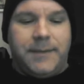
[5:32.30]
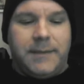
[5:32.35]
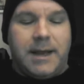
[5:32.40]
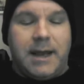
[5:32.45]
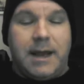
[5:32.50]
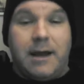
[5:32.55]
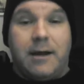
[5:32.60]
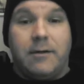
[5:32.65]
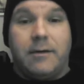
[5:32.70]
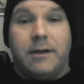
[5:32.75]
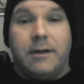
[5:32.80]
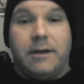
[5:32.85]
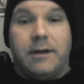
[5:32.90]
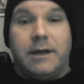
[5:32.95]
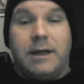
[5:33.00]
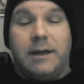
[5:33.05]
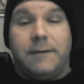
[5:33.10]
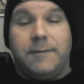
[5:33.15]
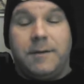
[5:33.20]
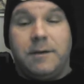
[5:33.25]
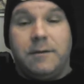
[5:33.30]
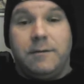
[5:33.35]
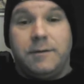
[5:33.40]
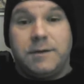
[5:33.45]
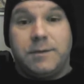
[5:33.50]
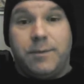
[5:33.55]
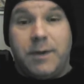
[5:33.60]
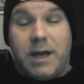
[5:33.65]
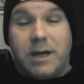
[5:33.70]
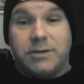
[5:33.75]
Now, if you
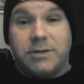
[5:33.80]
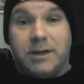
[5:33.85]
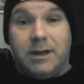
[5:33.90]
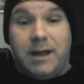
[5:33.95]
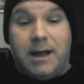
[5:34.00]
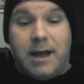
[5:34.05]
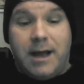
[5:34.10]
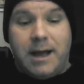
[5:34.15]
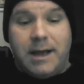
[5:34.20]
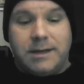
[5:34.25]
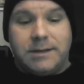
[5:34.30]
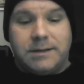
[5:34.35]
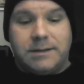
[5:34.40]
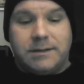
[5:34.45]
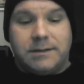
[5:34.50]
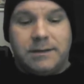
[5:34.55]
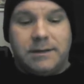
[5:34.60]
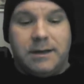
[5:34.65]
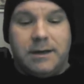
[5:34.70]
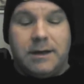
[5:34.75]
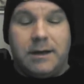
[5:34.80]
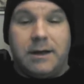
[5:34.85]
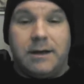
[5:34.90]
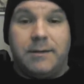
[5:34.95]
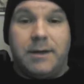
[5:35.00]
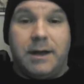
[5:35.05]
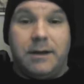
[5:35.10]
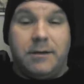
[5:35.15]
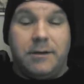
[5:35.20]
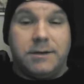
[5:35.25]
specialize
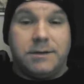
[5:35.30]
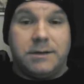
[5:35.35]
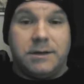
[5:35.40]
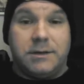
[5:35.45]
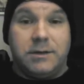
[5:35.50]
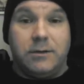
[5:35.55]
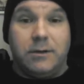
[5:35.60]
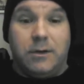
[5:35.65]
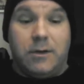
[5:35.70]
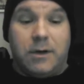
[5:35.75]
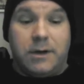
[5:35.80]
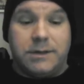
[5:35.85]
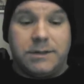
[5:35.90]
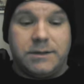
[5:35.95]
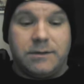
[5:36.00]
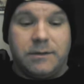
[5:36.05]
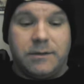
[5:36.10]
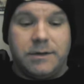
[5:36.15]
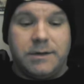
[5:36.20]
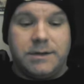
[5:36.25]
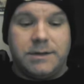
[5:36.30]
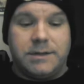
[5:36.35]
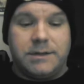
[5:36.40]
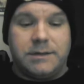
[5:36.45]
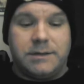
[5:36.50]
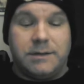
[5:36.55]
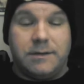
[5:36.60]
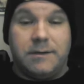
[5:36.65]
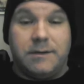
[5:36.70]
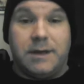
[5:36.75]
uh, and you're using the two long swords,
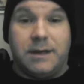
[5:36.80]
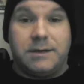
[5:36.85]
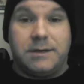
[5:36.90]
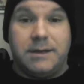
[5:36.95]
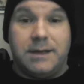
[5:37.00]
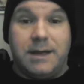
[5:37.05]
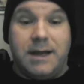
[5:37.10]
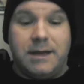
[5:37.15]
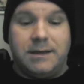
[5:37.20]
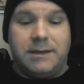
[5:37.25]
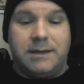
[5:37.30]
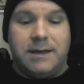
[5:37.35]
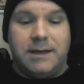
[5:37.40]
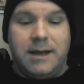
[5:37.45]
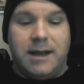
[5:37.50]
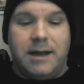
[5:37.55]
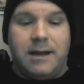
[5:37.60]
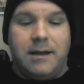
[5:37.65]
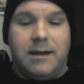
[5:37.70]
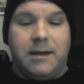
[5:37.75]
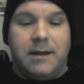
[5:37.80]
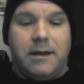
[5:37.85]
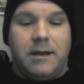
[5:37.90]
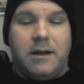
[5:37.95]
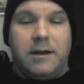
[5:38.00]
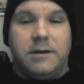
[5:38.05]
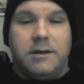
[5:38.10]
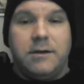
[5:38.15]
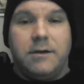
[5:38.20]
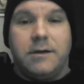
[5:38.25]
so you've got D8, D8,
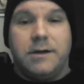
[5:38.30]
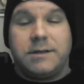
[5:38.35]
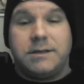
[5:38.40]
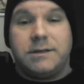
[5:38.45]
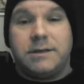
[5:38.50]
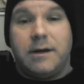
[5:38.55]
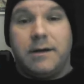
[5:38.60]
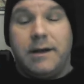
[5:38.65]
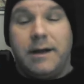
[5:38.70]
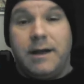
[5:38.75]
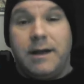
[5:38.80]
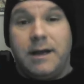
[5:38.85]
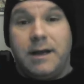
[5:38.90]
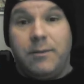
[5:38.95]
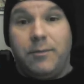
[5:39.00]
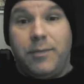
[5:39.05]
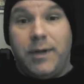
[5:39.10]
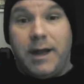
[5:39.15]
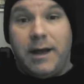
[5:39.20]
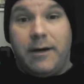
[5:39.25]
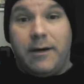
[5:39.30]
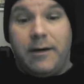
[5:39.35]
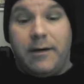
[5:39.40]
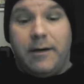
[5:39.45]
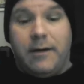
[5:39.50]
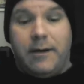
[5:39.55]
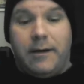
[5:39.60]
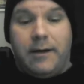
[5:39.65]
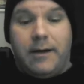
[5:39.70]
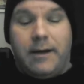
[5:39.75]
you're going to start hitting
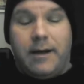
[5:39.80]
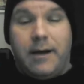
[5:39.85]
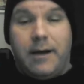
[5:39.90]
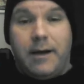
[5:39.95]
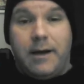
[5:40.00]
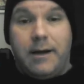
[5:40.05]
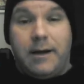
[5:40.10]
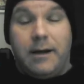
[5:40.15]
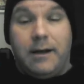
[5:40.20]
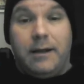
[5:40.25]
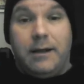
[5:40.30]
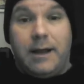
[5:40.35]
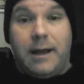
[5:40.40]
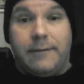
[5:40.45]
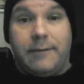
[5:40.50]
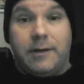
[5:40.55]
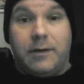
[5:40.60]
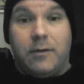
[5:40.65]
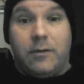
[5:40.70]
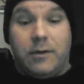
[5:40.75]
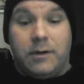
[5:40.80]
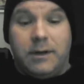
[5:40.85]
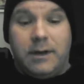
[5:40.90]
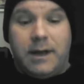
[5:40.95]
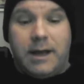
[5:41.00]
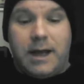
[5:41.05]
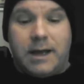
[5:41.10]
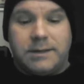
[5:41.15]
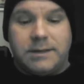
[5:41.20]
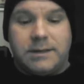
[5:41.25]
better on an 11 or
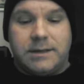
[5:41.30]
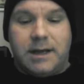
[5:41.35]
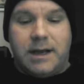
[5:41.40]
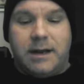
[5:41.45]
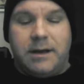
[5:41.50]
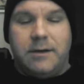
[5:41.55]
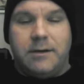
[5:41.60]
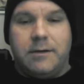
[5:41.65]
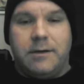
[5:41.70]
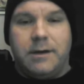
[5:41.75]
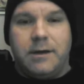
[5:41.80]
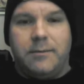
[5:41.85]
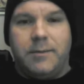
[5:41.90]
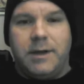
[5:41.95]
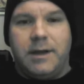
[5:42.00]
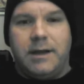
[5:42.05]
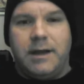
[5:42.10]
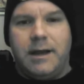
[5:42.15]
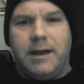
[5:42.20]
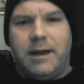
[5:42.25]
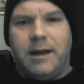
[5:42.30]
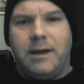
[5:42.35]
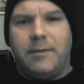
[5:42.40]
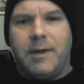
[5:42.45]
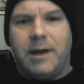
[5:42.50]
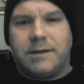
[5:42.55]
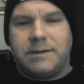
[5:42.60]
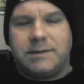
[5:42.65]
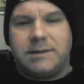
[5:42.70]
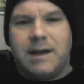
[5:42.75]
less, and you're going to be hitting
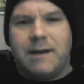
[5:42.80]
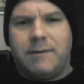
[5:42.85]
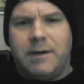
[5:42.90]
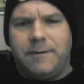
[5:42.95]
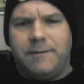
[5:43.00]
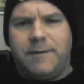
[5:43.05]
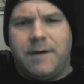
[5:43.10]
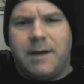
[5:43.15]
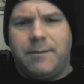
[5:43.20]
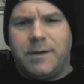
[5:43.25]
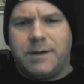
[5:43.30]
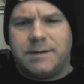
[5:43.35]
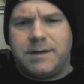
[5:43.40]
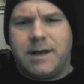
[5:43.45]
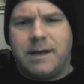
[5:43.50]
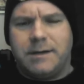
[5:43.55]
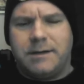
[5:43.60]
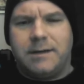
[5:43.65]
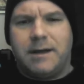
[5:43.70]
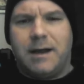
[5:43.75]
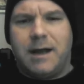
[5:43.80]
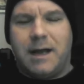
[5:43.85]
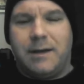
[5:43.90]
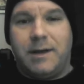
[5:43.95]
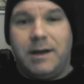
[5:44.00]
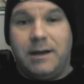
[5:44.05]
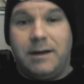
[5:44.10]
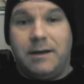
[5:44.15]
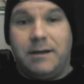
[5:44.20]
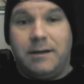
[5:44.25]
about 75% of the
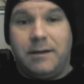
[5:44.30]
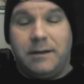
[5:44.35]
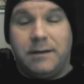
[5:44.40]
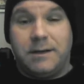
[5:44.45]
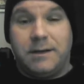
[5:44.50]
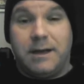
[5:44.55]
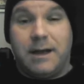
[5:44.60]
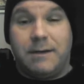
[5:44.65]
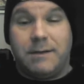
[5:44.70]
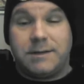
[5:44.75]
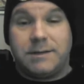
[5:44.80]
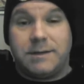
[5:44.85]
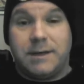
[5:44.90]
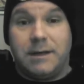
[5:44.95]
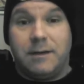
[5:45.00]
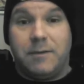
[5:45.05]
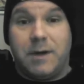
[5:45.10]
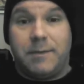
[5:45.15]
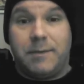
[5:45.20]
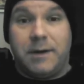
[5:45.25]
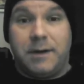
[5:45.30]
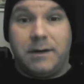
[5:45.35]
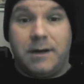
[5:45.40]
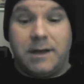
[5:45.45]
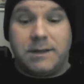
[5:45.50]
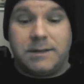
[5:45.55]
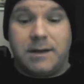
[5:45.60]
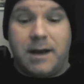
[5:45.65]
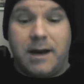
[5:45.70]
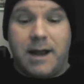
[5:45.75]
time he, you know, the guy with a single weapon
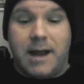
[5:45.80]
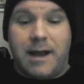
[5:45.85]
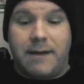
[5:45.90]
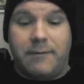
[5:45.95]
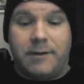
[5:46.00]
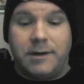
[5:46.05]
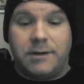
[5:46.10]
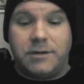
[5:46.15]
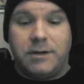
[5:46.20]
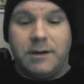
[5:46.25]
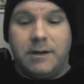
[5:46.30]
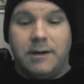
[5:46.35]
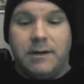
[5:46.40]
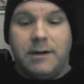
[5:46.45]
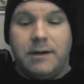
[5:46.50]
does on average.